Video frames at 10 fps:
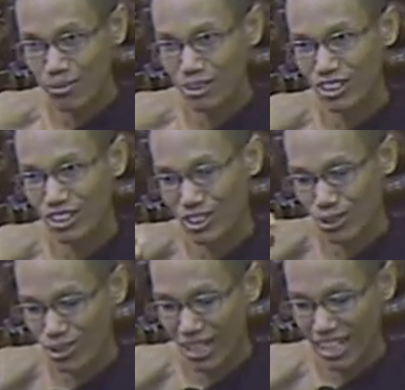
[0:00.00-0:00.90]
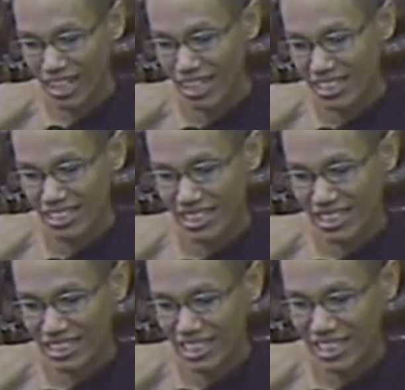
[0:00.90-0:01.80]
Because you are
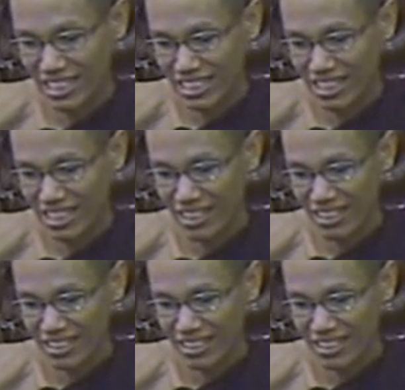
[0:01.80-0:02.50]
uh, just uh,